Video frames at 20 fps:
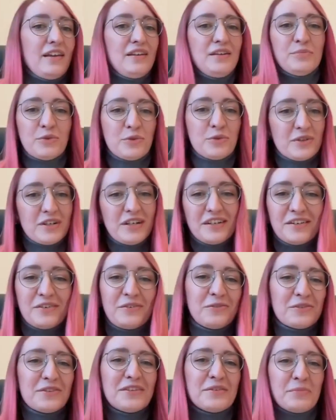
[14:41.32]
anymore
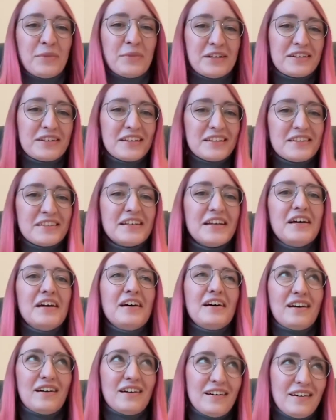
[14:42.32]
on the market,
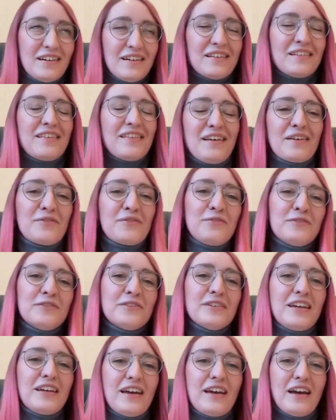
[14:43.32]

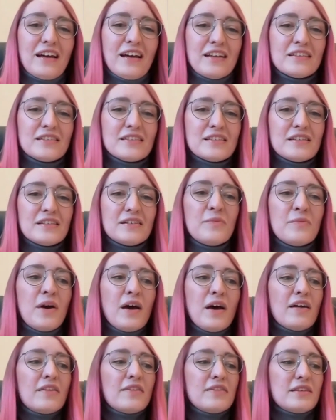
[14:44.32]
thankfully. And
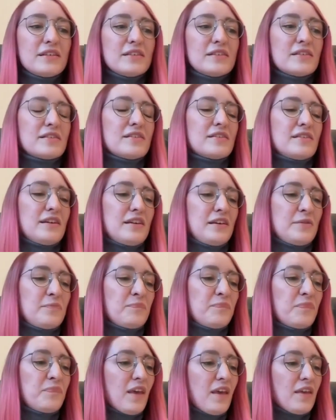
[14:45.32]
this is
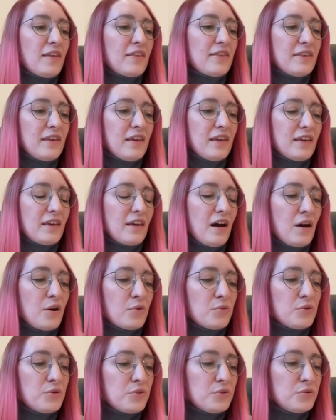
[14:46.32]
the thing,
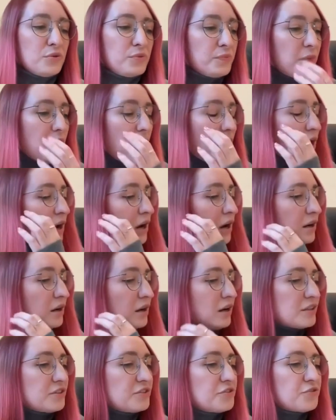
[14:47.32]
how you
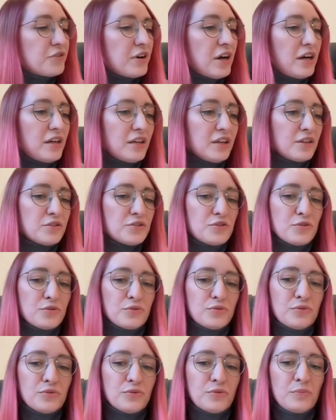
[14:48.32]
are trying
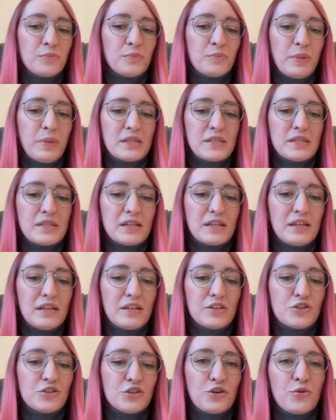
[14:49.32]
to
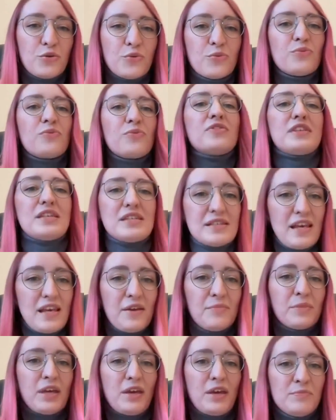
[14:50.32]
basically show the
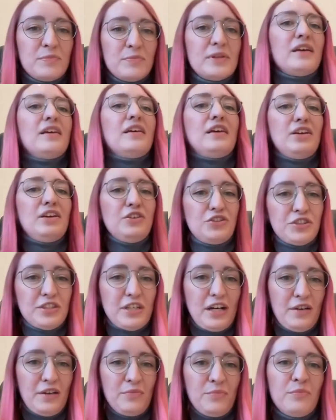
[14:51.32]
same gameplay each
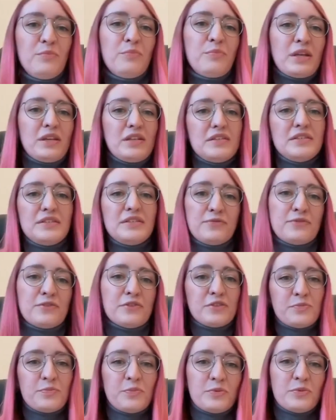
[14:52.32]
time, but in
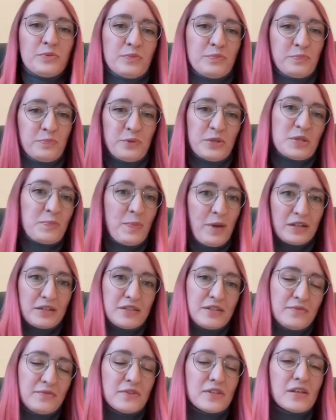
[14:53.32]
different
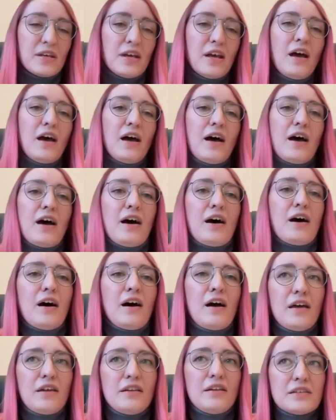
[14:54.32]
perspectives.
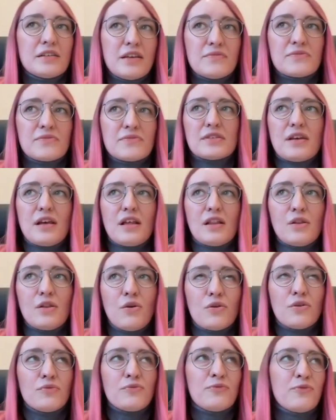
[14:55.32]
And it gives a
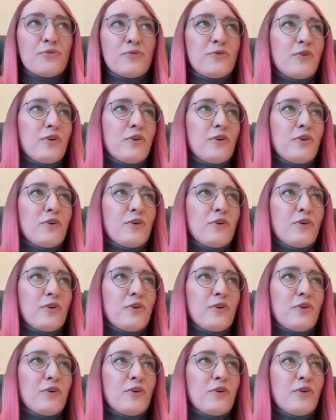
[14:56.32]
lot of